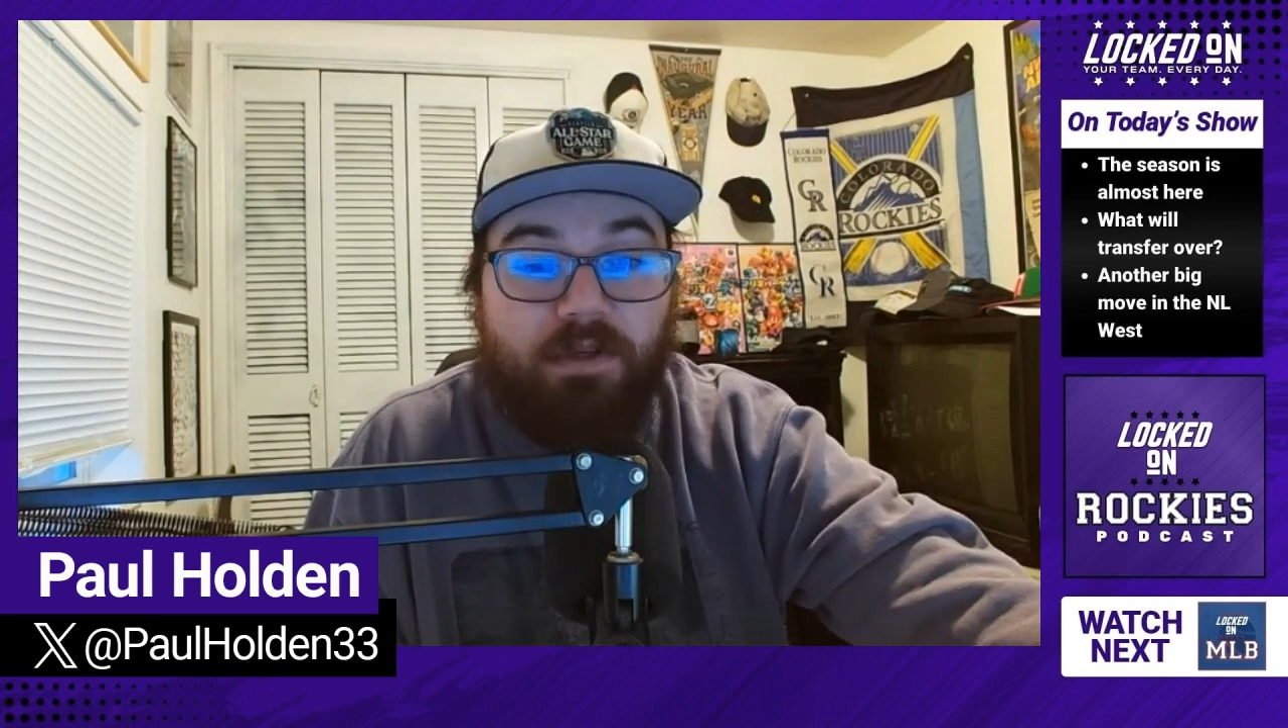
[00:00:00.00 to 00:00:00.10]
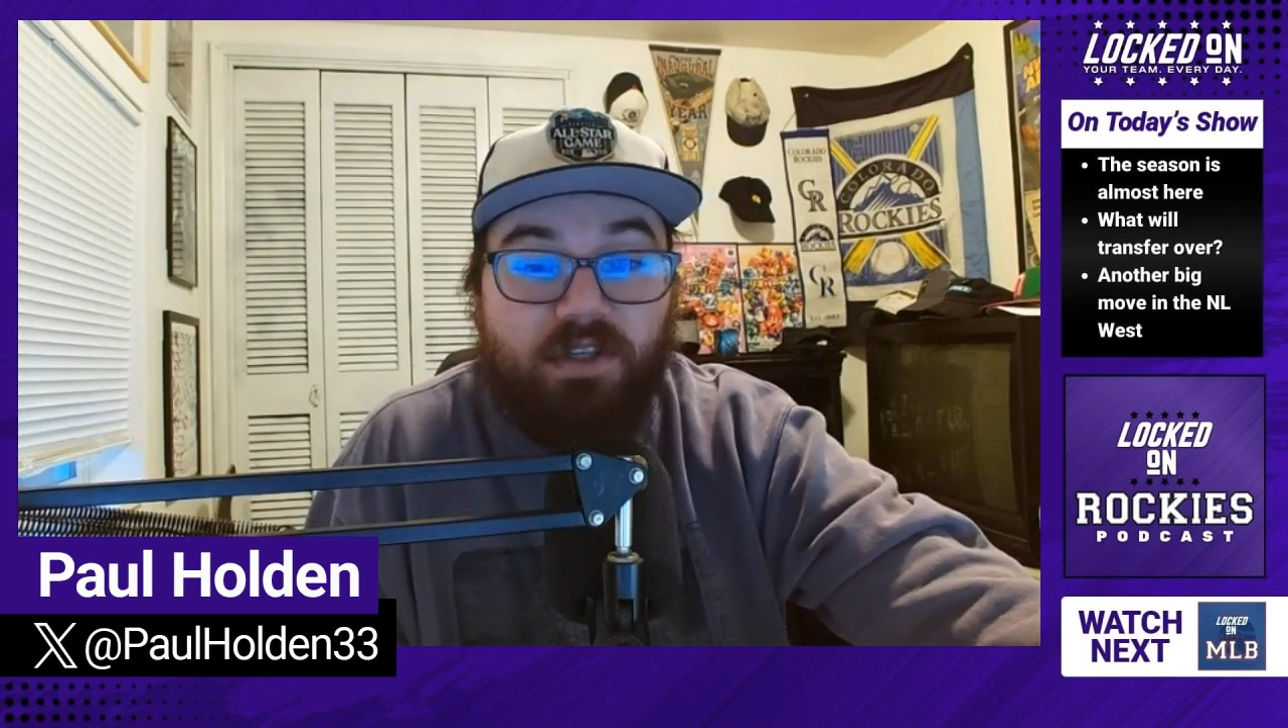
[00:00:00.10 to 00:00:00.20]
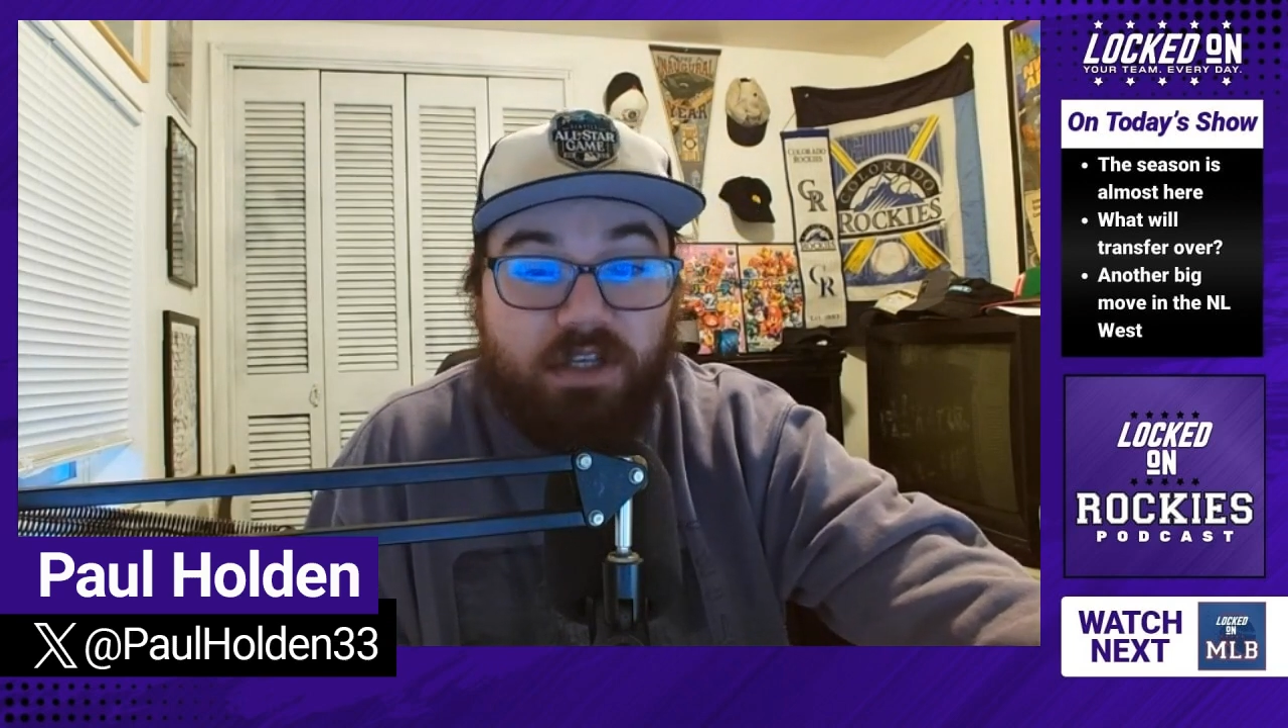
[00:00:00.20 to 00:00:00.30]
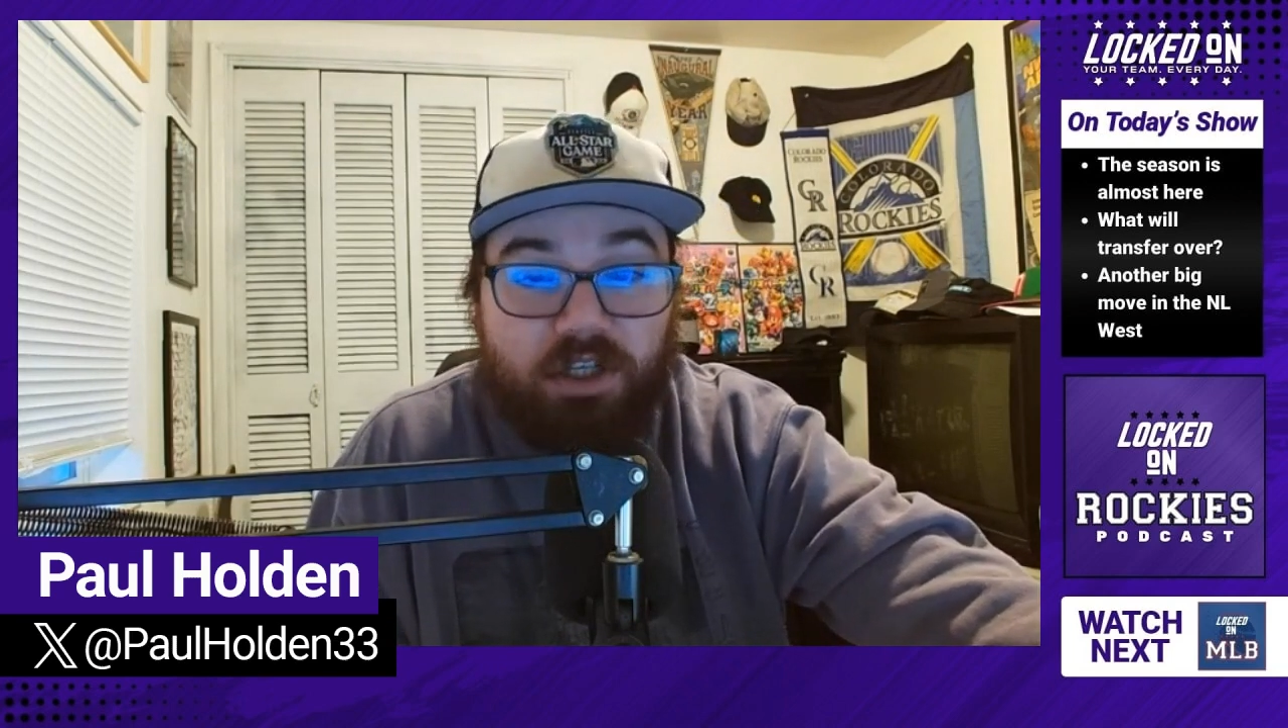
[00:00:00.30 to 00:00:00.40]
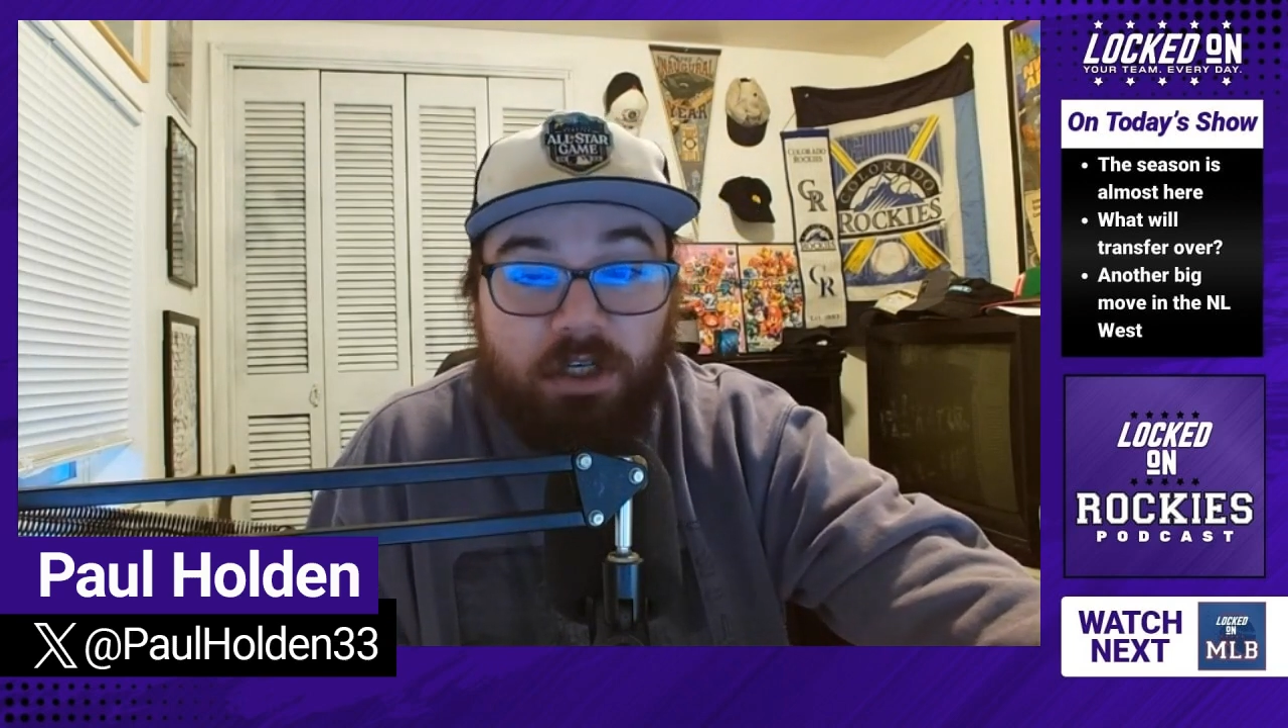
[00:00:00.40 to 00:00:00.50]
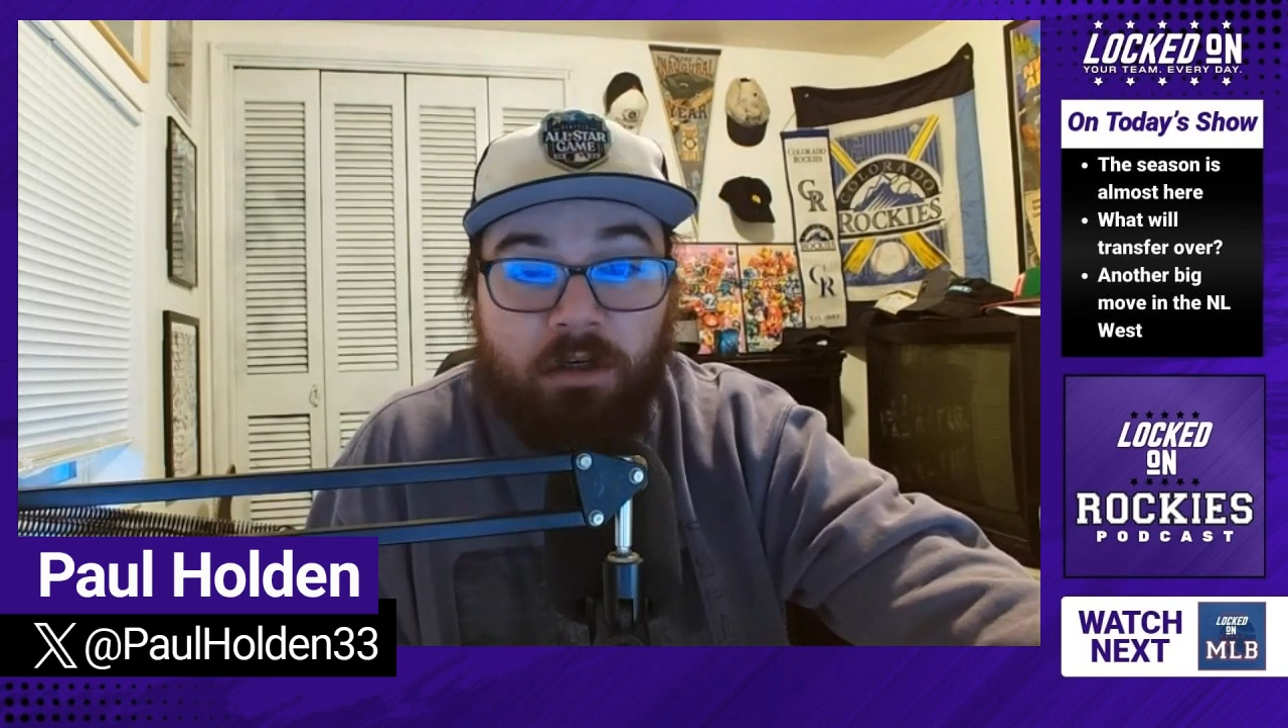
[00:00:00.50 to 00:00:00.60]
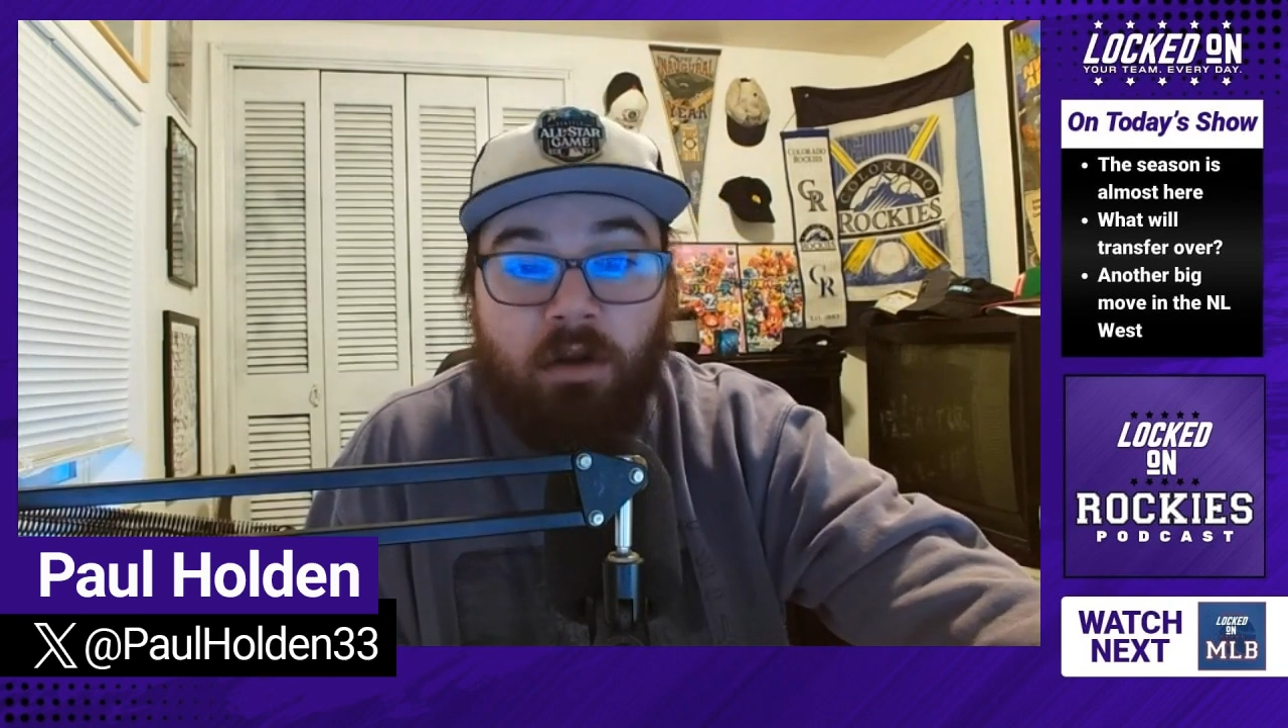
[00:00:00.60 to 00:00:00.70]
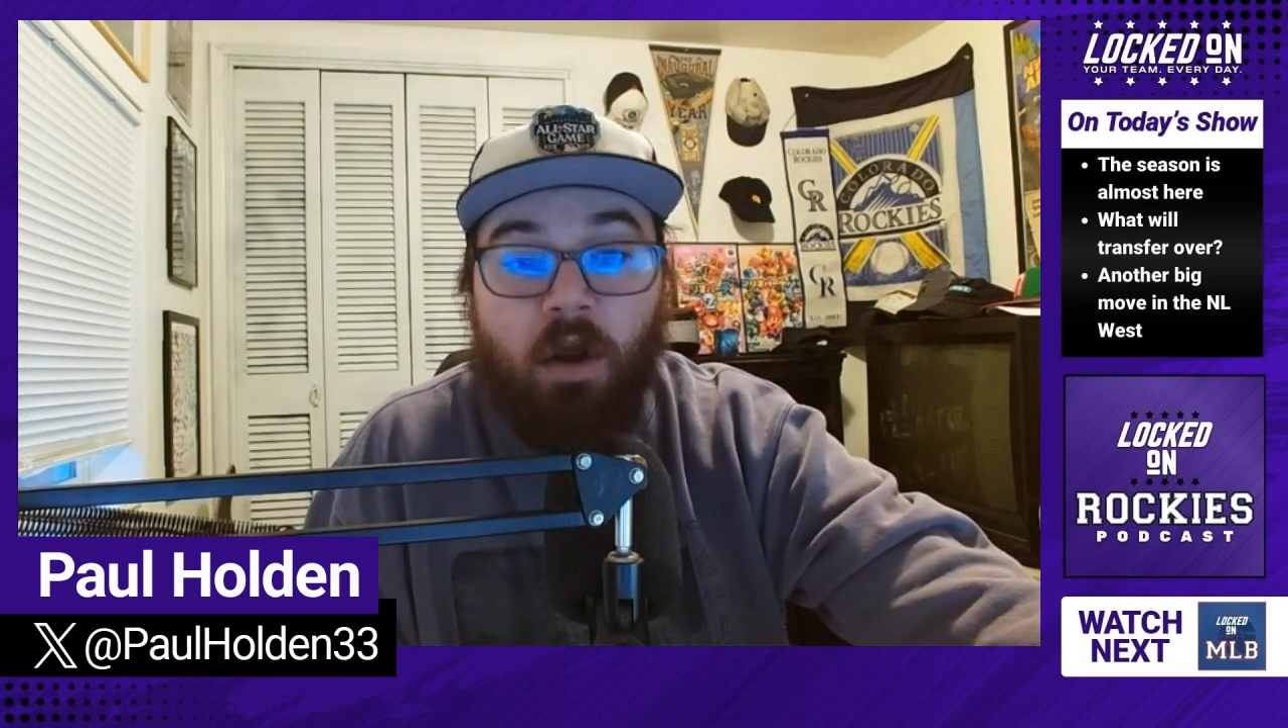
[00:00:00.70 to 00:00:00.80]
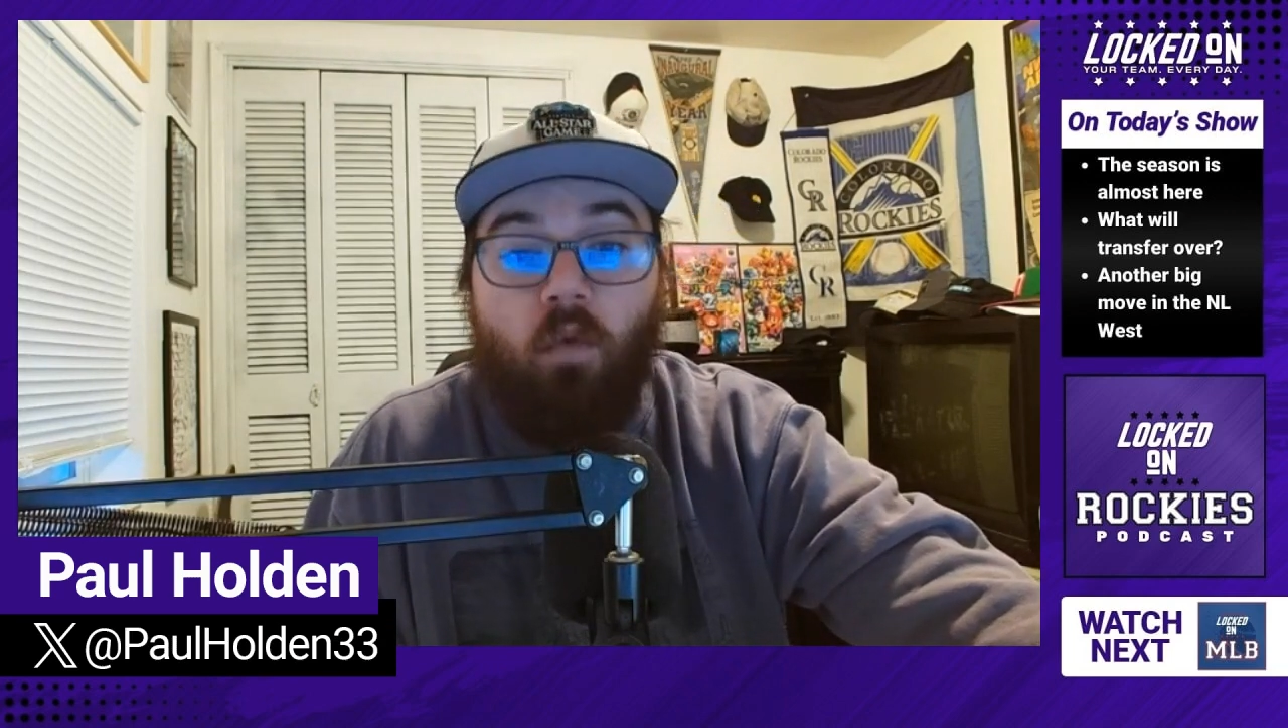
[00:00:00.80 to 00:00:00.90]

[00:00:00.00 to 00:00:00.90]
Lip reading: position